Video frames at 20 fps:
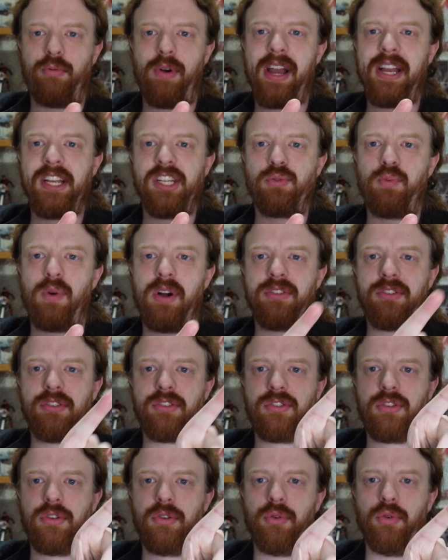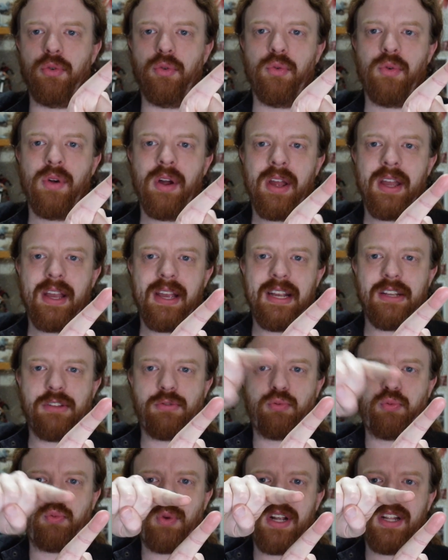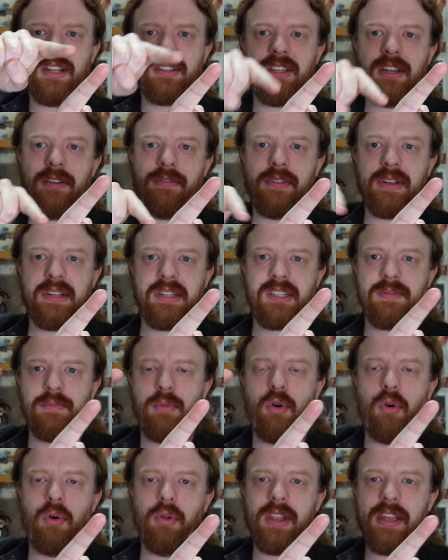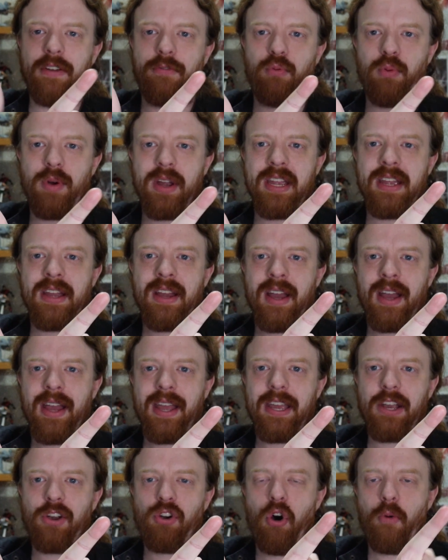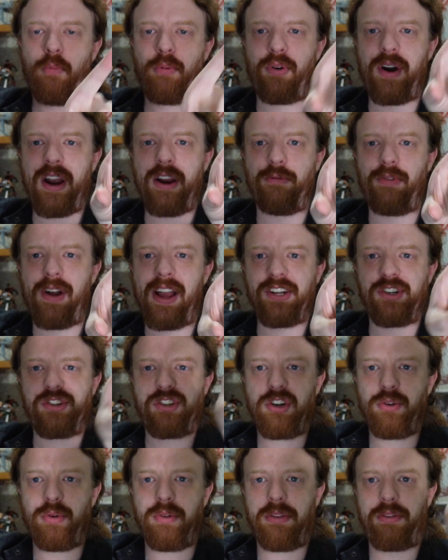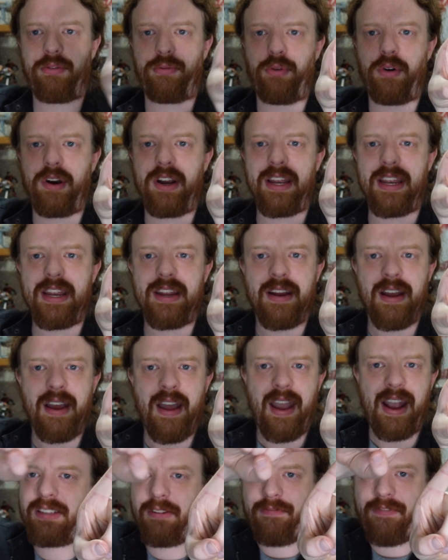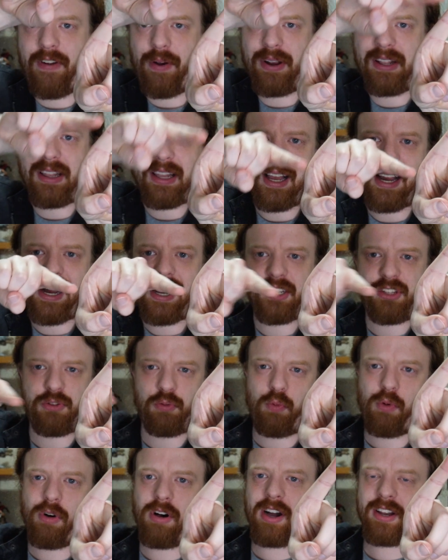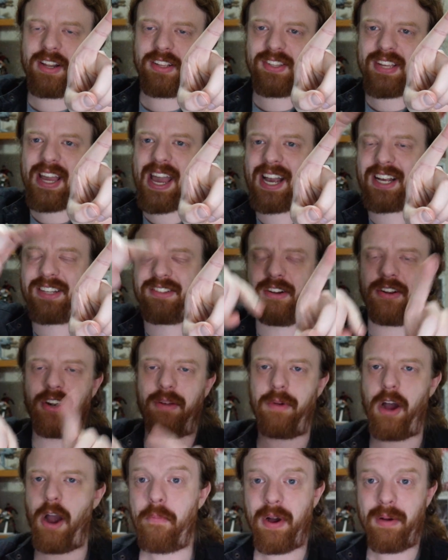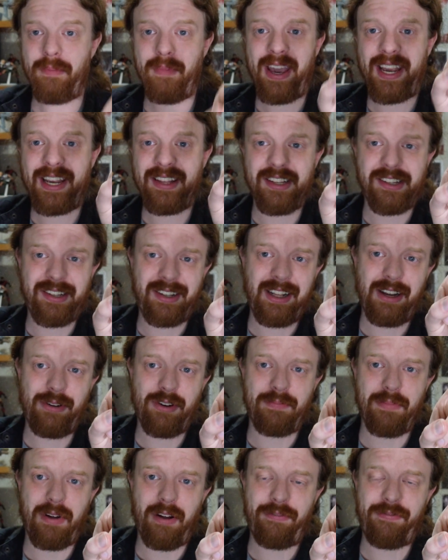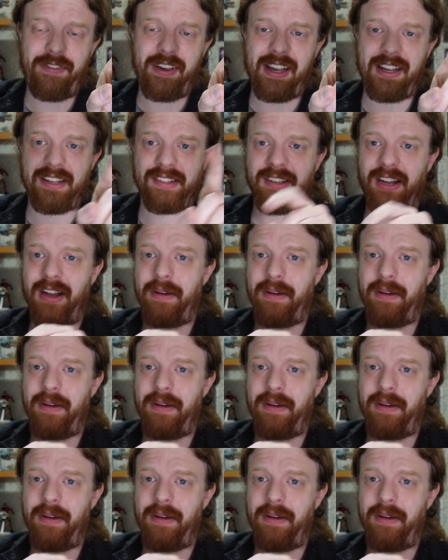Range 1 to 2 is relatively small. If we incorporate range 2 and 3, it's a very large, wide attack zone. I hope I'm making this clear with my fingers.